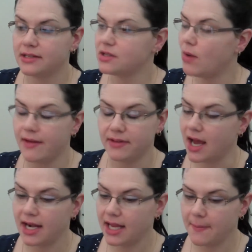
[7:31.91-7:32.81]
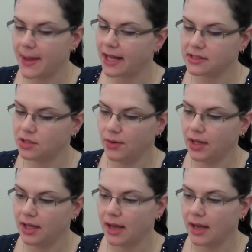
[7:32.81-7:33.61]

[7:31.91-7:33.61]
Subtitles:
so I've got to get back to it.